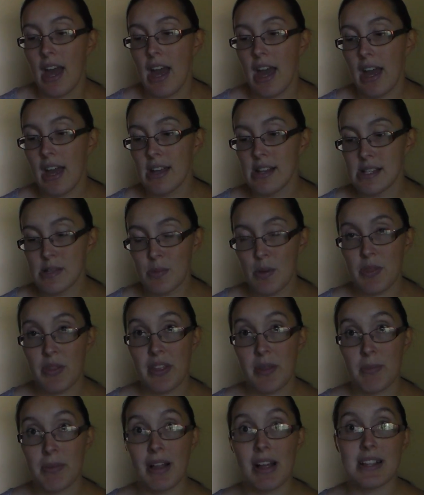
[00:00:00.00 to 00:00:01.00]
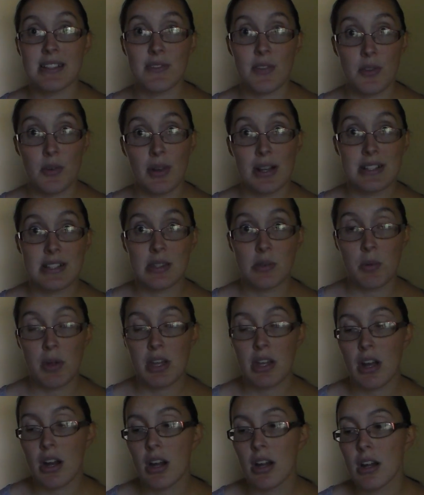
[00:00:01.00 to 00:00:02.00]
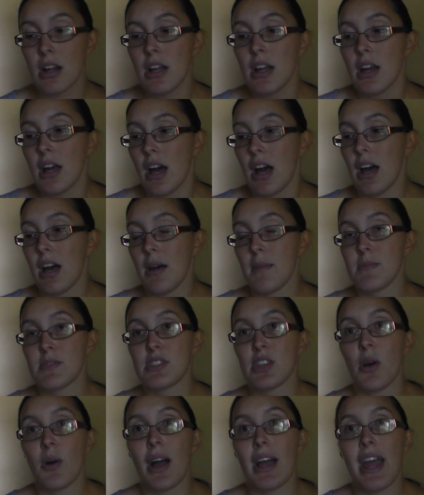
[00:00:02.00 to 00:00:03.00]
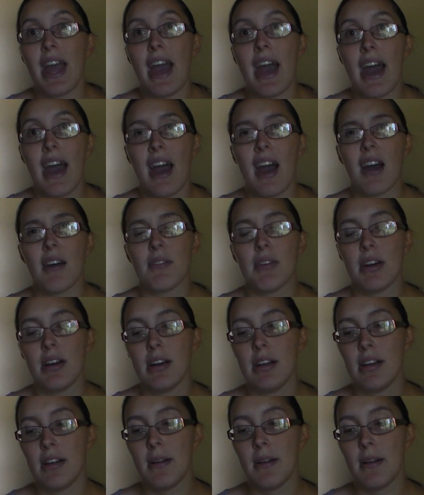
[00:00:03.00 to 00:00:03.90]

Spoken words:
and what the plans for the rest of the week are. So I have